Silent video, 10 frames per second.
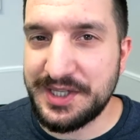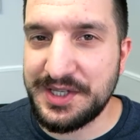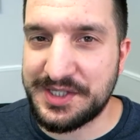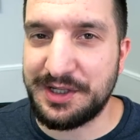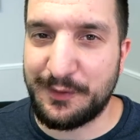say
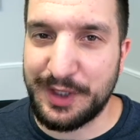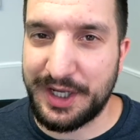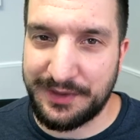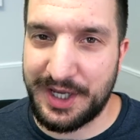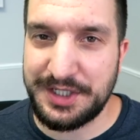stuff
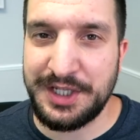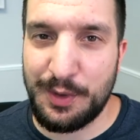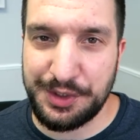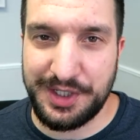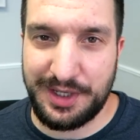like that
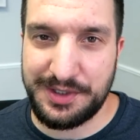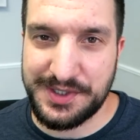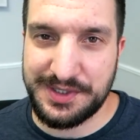nowadays.